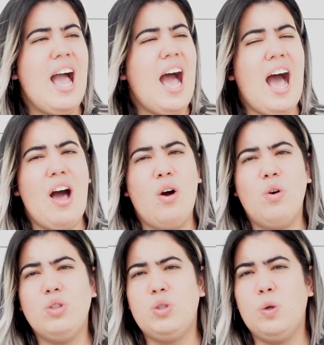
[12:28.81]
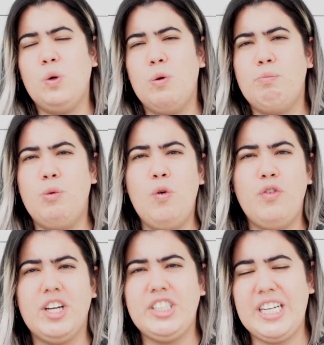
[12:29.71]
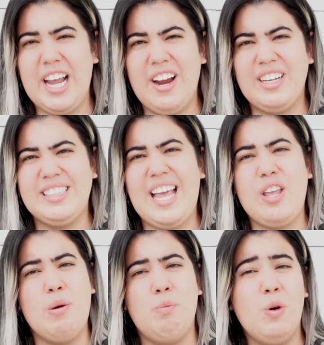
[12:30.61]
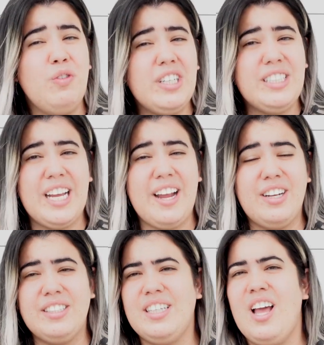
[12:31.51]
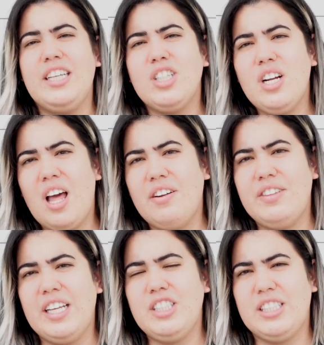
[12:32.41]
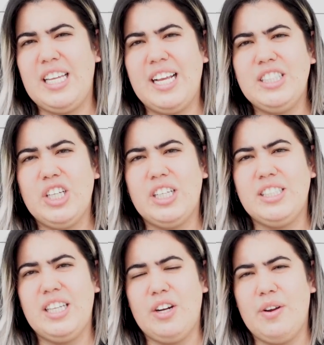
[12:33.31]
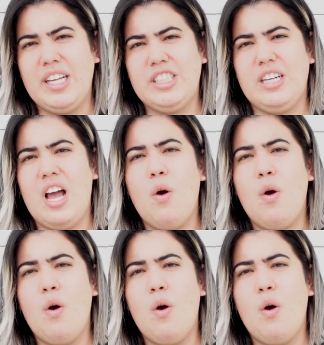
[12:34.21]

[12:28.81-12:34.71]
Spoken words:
How to move your chairs. Can you move your chairs? These are a lot of things to take into consideration.